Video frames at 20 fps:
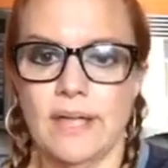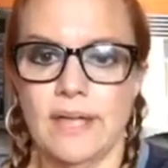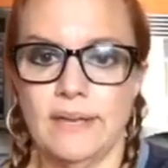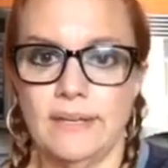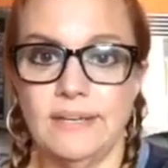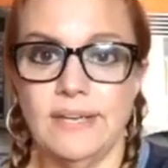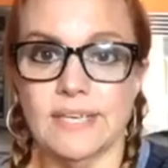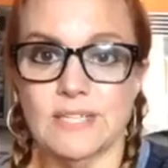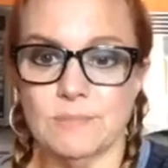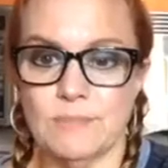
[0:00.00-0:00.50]

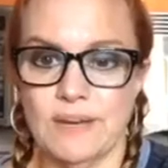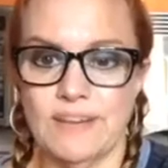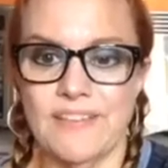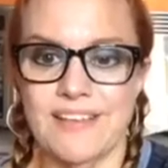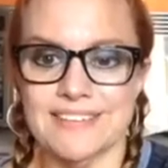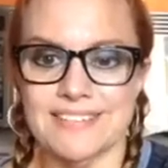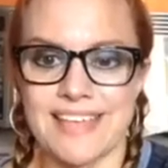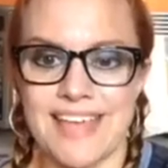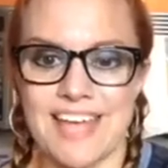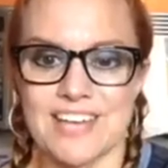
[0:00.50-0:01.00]
And yes,
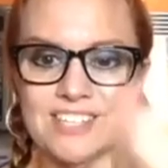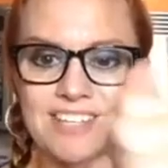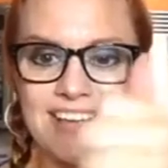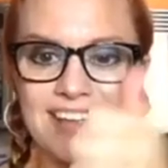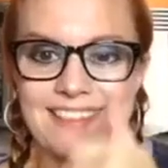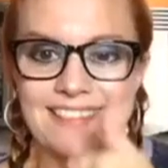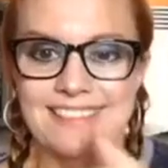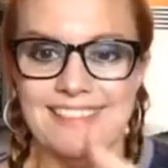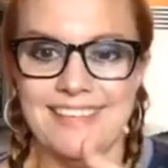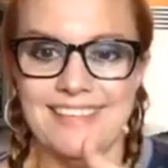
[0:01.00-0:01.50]
Betty, that's the
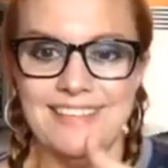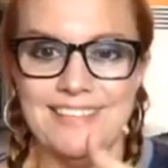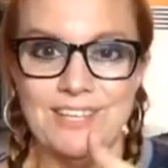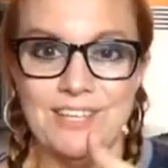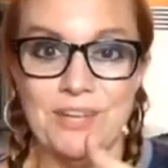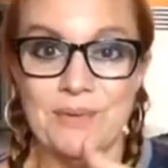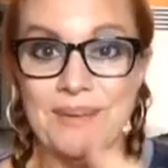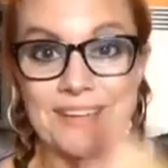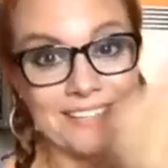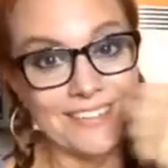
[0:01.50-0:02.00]
hashtag.
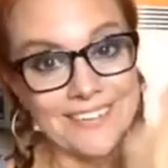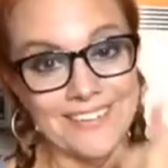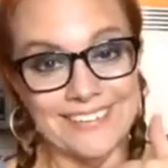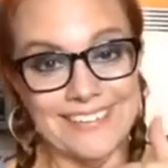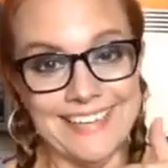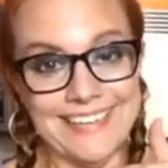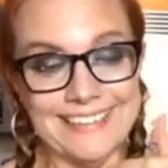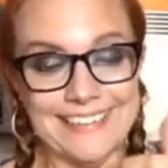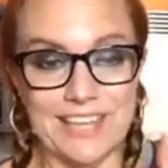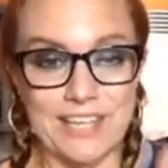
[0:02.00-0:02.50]
Thank you. And
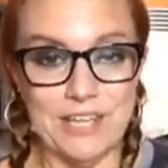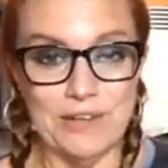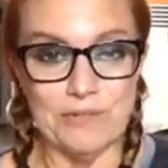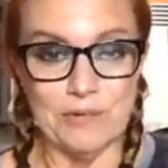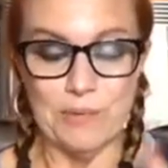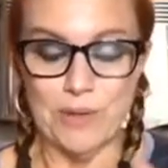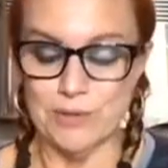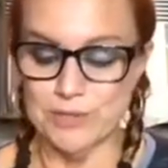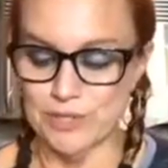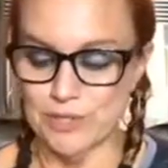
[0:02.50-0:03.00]
Claudie, thank
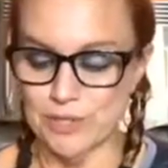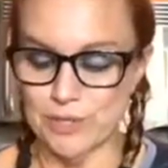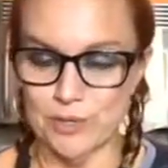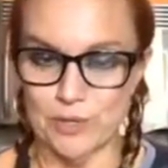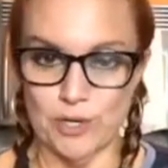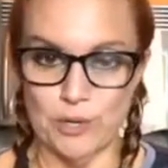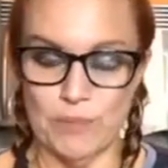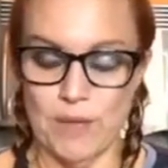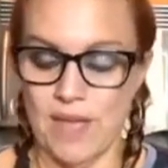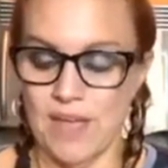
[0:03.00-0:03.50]
you for posting the
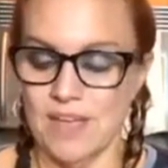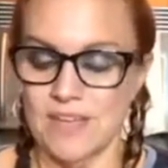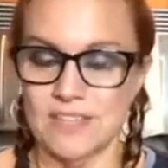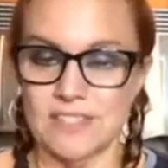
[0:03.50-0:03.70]
group.